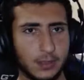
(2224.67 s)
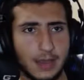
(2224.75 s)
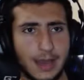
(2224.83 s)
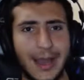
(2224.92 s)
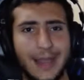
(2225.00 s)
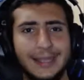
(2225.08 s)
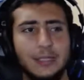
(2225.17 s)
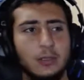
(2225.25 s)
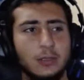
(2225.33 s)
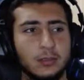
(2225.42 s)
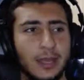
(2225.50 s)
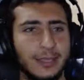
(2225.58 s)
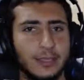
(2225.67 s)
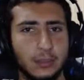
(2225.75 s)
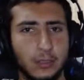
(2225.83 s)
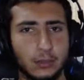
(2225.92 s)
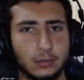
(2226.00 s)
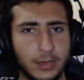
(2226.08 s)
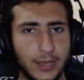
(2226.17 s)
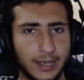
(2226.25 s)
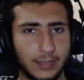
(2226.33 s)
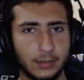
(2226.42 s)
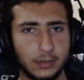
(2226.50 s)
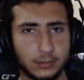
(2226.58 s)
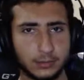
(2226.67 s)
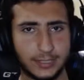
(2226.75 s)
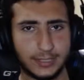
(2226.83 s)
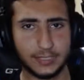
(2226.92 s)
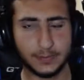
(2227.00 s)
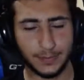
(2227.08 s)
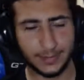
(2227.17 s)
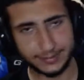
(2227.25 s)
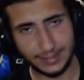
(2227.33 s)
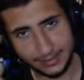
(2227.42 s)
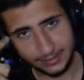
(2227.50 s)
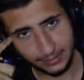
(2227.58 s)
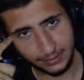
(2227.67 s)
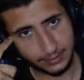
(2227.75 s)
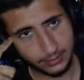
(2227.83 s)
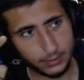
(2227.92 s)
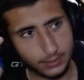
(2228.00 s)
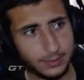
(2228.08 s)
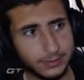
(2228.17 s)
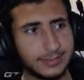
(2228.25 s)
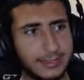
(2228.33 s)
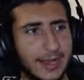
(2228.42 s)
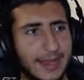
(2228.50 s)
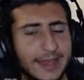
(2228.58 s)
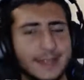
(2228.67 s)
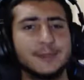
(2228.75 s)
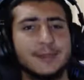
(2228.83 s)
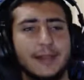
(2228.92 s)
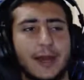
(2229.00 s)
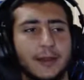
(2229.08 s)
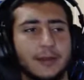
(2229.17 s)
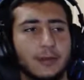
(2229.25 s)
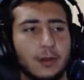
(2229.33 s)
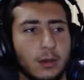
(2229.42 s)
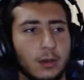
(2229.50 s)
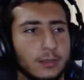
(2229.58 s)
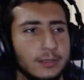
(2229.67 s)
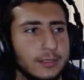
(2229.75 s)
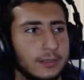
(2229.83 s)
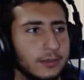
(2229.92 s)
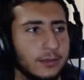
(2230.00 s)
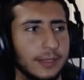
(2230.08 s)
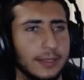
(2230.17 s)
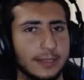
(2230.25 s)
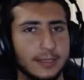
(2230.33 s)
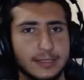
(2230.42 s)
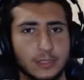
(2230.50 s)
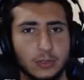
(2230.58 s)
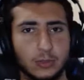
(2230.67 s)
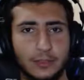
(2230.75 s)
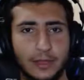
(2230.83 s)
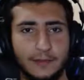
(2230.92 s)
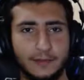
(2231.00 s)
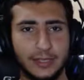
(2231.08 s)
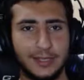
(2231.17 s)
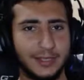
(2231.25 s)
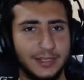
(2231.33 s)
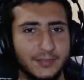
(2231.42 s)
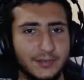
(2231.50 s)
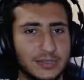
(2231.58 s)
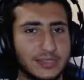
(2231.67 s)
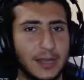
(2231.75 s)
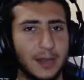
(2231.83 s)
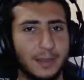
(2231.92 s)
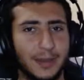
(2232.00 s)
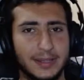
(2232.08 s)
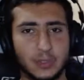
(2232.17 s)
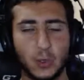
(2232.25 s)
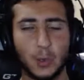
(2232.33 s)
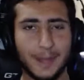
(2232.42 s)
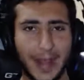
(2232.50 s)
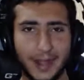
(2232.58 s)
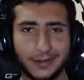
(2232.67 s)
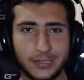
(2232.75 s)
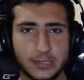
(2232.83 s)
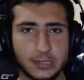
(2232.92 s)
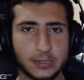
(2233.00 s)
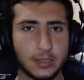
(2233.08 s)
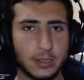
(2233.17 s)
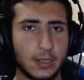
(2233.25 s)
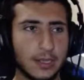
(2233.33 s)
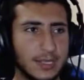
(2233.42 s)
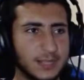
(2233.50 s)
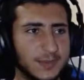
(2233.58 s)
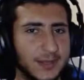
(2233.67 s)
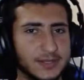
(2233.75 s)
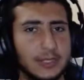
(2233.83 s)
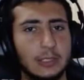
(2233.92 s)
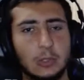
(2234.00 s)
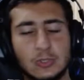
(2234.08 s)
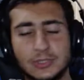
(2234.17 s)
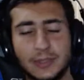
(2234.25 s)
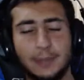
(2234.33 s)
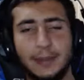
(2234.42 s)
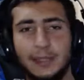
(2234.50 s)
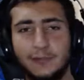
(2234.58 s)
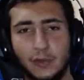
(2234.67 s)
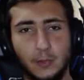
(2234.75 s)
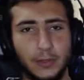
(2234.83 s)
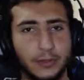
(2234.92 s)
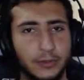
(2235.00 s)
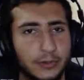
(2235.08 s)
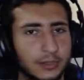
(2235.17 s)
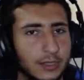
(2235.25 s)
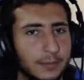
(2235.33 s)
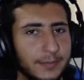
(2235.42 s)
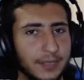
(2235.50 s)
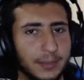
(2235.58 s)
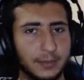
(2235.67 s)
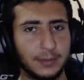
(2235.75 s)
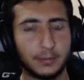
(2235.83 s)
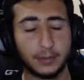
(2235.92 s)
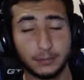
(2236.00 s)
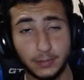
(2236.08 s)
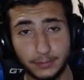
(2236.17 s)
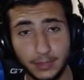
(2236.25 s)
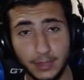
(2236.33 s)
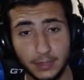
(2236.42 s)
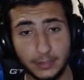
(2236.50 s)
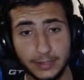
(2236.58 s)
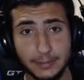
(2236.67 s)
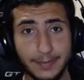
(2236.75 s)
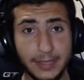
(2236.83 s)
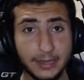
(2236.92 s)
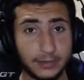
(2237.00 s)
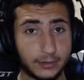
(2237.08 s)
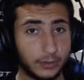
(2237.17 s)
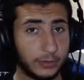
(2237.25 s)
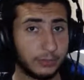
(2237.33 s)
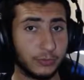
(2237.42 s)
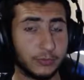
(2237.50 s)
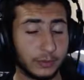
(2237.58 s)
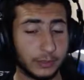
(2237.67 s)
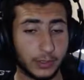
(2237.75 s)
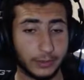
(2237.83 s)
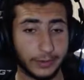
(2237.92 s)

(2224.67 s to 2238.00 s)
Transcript: I know that his mentality, the guy has been doubted all year, like in his whole life. He was doubted by his own parents. His parents are like, oh, stop playing football, you're not going to make it, blah, blah, blah, blah. But he made it, he proved them wrong.